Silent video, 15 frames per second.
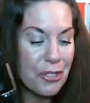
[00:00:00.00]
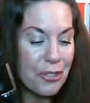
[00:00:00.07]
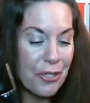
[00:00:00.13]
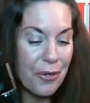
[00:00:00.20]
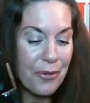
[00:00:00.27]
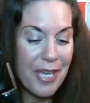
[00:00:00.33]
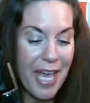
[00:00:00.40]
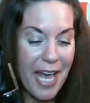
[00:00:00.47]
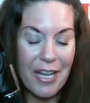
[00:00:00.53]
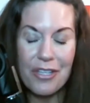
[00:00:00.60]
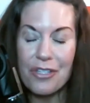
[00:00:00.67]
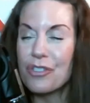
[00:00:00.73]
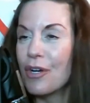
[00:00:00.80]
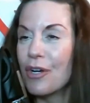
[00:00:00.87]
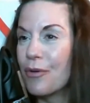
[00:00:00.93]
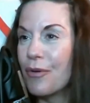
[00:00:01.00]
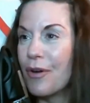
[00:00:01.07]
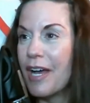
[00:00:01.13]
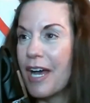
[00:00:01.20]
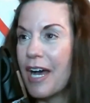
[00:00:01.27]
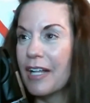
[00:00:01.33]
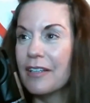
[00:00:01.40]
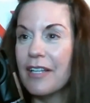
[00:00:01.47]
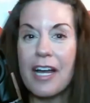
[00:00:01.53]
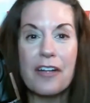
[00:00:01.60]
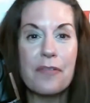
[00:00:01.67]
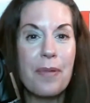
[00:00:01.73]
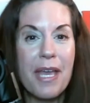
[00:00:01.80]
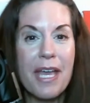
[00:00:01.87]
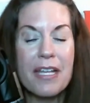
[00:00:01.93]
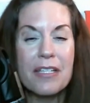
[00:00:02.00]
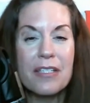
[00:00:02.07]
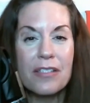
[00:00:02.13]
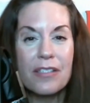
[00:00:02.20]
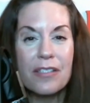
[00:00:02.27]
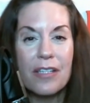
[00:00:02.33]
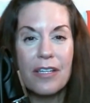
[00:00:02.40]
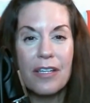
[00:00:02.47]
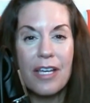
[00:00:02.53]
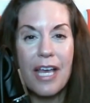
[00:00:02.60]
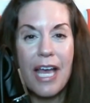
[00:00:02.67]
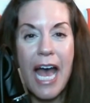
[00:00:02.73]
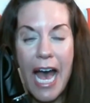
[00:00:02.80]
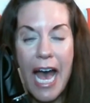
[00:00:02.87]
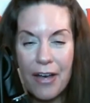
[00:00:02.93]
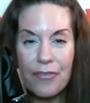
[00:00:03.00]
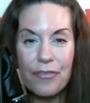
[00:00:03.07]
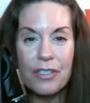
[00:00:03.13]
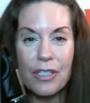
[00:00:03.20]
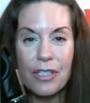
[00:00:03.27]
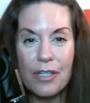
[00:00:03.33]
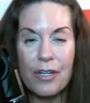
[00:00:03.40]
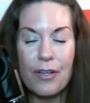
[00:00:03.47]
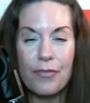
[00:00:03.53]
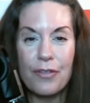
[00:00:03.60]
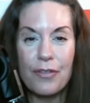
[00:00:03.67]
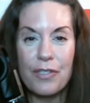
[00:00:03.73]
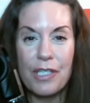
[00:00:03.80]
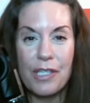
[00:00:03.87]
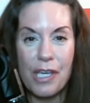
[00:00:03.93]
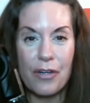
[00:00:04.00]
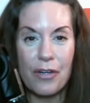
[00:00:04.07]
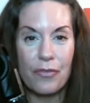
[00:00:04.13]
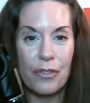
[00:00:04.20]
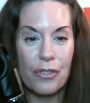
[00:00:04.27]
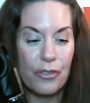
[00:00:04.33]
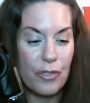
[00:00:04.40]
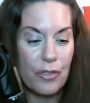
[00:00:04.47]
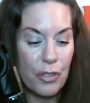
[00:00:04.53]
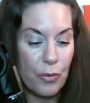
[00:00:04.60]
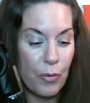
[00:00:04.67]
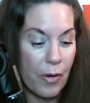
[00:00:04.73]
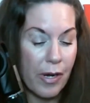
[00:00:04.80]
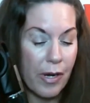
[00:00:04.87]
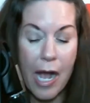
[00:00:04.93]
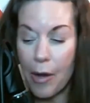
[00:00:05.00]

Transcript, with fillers: So yeah. So a lot of bands have done 50th anniversary tour.